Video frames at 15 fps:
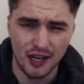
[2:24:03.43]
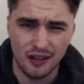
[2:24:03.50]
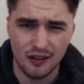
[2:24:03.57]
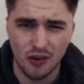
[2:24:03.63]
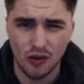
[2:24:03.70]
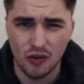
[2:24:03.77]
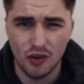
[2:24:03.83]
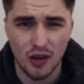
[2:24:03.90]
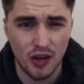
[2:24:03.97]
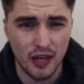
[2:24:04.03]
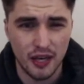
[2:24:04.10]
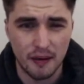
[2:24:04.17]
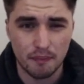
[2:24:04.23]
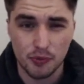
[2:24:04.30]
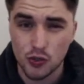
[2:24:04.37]

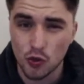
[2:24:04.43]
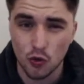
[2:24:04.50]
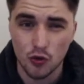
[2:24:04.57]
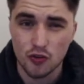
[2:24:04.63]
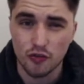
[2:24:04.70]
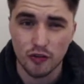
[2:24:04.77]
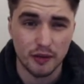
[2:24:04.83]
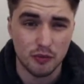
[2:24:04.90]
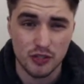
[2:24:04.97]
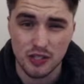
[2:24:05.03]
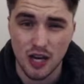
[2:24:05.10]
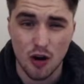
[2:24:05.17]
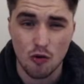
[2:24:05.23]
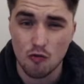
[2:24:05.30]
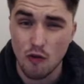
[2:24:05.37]
Pataudry was
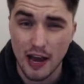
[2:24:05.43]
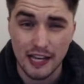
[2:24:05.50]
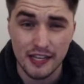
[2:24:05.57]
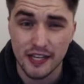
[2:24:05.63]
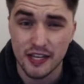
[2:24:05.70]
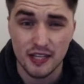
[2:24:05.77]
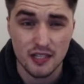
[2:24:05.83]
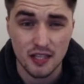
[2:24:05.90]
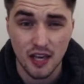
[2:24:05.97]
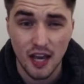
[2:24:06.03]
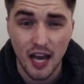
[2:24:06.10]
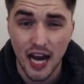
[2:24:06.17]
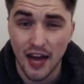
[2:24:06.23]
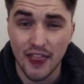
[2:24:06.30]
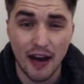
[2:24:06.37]
horrendous.
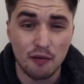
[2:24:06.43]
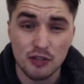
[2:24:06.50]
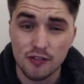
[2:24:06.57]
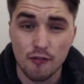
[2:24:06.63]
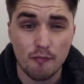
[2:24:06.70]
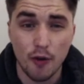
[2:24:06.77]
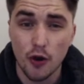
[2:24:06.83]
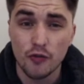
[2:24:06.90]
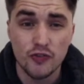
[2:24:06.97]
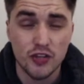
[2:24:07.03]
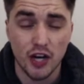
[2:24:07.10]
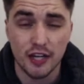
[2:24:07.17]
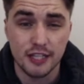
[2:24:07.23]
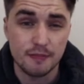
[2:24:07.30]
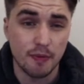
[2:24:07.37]
And that was from both
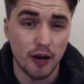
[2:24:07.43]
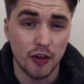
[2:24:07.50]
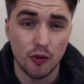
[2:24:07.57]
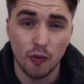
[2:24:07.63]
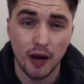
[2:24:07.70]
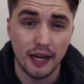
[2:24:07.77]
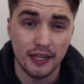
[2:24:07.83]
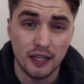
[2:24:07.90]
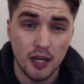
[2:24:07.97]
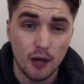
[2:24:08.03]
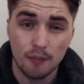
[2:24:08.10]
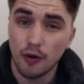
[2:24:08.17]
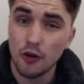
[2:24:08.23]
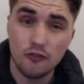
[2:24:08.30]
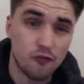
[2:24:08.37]
sides, by the way.
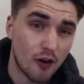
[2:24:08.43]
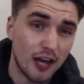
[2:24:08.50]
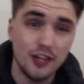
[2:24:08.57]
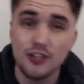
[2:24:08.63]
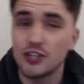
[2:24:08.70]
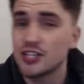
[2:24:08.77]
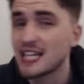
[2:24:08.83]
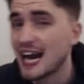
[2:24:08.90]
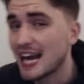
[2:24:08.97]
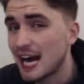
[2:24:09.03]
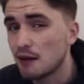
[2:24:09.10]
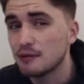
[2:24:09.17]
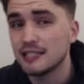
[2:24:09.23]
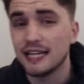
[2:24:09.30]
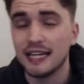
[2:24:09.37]
Both Rangers and
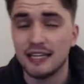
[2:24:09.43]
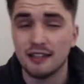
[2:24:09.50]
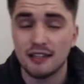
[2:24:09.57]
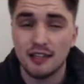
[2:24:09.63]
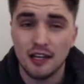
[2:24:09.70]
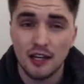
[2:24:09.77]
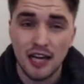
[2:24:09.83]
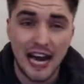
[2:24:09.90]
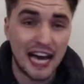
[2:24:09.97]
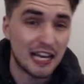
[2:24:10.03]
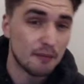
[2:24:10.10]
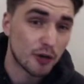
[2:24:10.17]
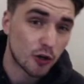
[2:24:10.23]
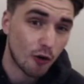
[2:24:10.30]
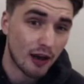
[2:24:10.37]
Aberdeen.
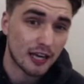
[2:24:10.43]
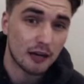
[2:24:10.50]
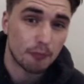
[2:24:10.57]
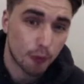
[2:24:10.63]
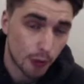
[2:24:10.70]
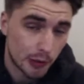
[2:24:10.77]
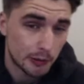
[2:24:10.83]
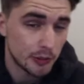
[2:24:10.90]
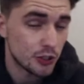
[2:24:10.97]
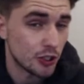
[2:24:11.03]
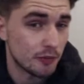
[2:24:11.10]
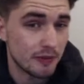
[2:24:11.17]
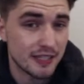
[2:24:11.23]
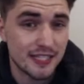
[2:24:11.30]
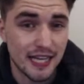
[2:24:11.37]
Alan McGregor probably should
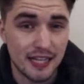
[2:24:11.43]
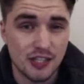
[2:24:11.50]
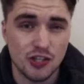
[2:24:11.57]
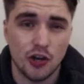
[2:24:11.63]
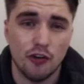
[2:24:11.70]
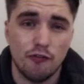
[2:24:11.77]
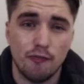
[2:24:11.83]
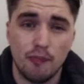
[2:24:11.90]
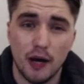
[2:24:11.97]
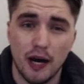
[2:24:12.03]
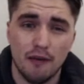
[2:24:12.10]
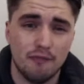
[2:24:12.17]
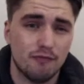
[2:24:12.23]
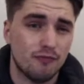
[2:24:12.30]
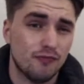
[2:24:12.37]
have been sent off,
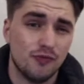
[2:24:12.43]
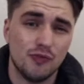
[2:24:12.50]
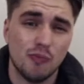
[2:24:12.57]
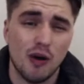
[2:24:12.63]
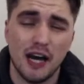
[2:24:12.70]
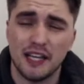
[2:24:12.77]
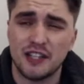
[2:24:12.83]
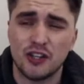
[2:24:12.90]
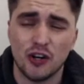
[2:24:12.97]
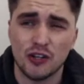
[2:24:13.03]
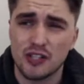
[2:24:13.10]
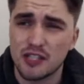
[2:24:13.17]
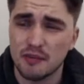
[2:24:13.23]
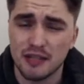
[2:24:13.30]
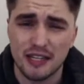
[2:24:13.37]
but my God,
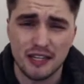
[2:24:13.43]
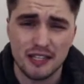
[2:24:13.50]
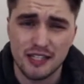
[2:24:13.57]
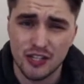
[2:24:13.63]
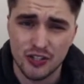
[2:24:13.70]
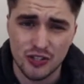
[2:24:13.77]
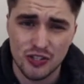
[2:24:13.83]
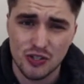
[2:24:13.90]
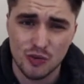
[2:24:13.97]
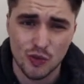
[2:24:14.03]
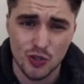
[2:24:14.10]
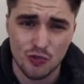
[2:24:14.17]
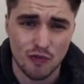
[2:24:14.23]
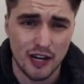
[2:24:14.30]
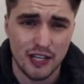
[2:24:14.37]
some of the decisions
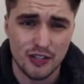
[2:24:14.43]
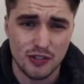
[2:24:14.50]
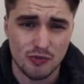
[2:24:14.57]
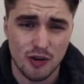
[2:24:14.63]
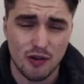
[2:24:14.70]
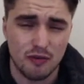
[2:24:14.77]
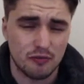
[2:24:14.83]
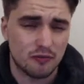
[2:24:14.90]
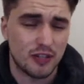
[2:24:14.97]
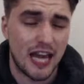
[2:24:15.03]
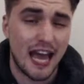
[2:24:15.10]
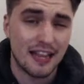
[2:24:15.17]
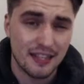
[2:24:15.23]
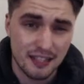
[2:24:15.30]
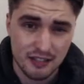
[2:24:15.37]
towards Rangers were
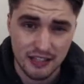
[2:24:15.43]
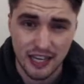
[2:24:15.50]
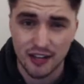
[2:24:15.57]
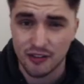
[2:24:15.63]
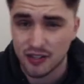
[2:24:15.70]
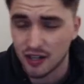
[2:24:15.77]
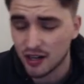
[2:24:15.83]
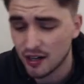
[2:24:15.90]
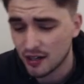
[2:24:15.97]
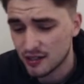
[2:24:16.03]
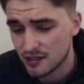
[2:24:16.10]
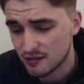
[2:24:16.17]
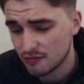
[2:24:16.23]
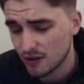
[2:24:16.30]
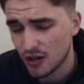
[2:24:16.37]
Kent's yellow
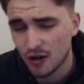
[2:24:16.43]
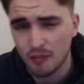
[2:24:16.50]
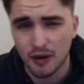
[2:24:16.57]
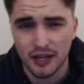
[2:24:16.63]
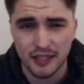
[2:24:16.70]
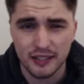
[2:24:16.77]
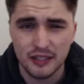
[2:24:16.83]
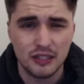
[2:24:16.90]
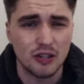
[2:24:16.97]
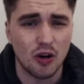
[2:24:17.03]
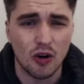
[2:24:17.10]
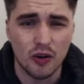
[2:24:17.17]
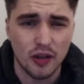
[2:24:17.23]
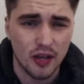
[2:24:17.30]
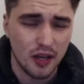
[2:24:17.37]
cards. Oh my
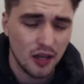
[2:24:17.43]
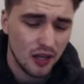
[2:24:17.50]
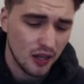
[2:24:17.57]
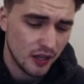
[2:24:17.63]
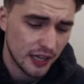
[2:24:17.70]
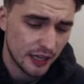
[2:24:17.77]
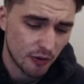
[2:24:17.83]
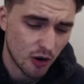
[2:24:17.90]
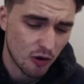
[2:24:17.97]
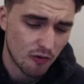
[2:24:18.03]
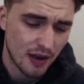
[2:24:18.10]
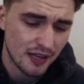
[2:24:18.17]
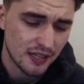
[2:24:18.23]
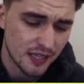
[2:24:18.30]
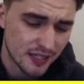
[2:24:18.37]
God, they were
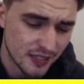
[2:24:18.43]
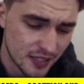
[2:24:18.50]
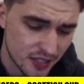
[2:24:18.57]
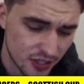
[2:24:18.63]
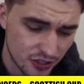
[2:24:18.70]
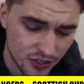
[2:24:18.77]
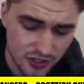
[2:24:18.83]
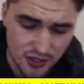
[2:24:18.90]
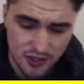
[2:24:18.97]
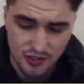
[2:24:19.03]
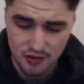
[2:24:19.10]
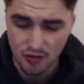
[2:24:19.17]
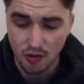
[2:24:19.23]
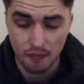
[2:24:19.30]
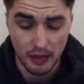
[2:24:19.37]
horrendous decisions
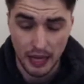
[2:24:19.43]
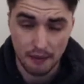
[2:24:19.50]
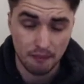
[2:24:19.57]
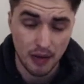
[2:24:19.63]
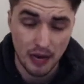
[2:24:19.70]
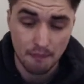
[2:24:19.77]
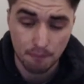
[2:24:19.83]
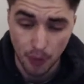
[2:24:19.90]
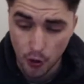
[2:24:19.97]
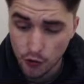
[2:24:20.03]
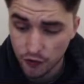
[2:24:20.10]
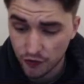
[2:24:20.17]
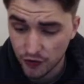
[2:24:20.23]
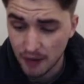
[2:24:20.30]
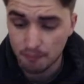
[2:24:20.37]
at
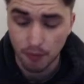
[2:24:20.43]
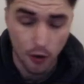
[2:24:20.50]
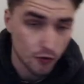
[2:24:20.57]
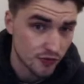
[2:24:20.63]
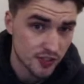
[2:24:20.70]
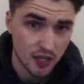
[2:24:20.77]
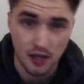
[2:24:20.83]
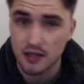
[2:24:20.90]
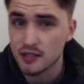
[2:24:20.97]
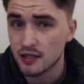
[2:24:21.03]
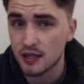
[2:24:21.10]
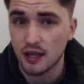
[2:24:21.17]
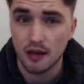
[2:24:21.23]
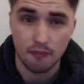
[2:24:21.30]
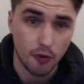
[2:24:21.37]
both sides of
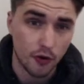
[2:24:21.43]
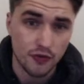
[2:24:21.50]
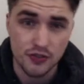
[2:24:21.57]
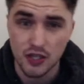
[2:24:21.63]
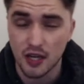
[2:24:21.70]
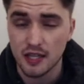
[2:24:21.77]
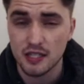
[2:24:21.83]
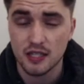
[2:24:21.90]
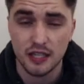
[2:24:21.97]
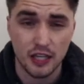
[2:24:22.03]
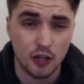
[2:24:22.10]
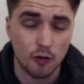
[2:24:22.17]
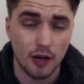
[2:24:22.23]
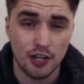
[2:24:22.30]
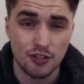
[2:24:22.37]
the
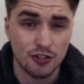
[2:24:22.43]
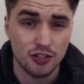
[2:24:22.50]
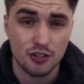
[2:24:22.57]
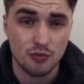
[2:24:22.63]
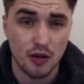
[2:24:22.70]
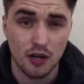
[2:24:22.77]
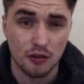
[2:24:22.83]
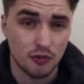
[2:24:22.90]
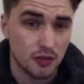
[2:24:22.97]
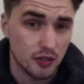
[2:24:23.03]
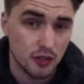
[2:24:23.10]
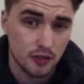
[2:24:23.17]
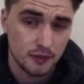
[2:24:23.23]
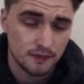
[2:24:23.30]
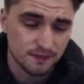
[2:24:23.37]
equation as well.
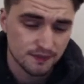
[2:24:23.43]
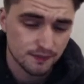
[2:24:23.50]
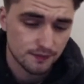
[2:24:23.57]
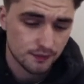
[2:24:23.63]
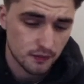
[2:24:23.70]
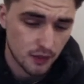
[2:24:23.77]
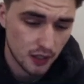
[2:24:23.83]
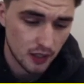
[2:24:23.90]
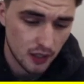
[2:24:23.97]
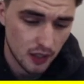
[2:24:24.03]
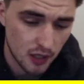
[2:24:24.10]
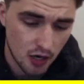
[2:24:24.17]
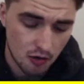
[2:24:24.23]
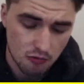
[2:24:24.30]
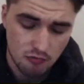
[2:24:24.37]

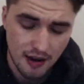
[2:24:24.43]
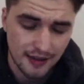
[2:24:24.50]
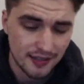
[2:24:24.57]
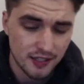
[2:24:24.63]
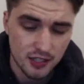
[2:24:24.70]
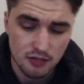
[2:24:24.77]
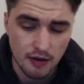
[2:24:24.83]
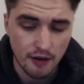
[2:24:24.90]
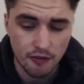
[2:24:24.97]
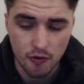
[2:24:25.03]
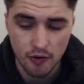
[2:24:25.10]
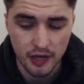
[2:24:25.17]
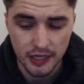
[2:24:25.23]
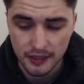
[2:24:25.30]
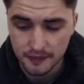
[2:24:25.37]
Horrendous
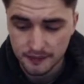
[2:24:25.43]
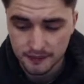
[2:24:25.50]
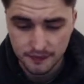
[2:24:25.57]
refereeing.